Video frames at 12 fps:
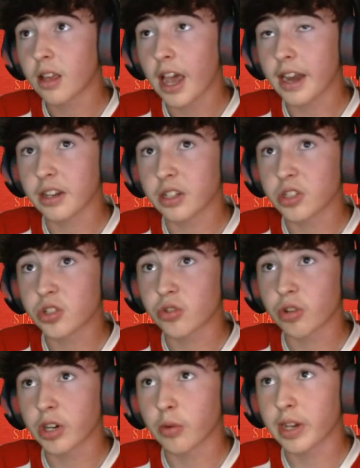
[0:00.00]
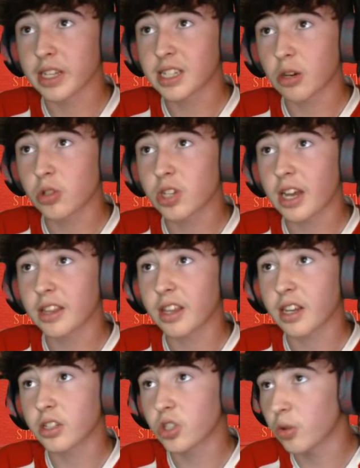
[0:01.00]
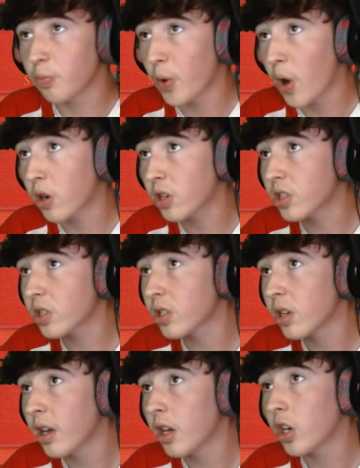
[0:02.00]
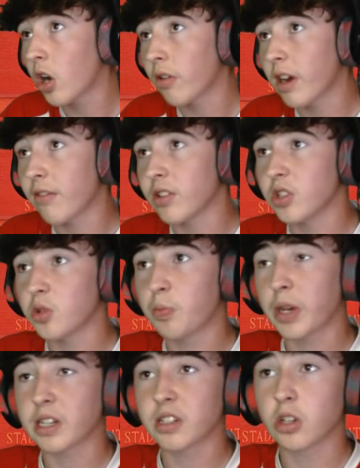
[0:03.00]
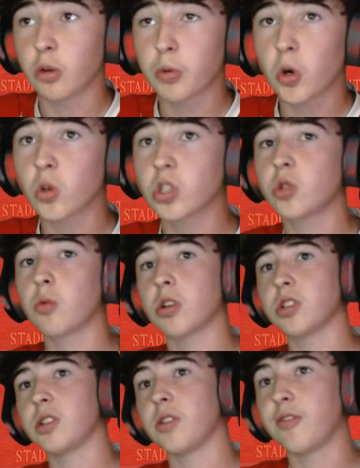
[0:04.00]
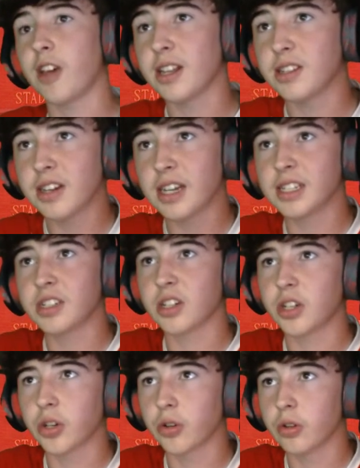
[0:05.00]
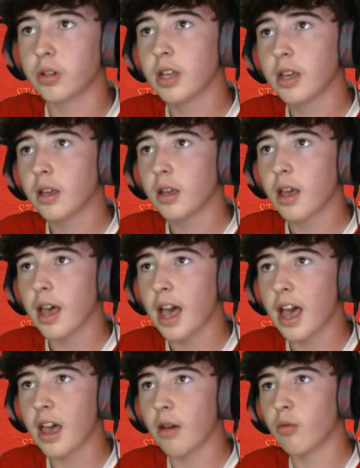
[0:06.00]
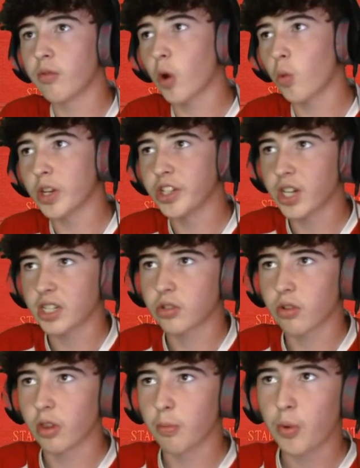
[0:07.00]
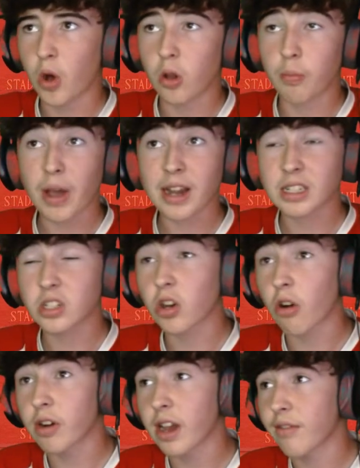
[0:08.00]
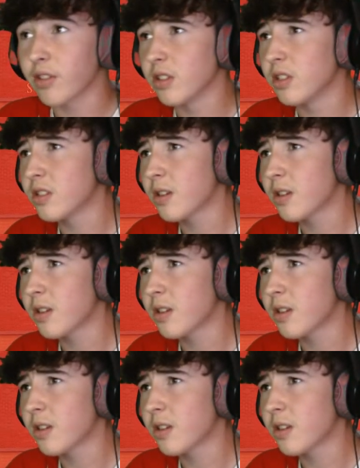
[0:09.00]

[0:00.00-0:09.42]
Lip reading: headed it straight away. It's outside the edge of the box. Corey Evans has picked it up, goes towards the defence, nice and cool. And we've got Winchester on the ball. Back to Corey Evans.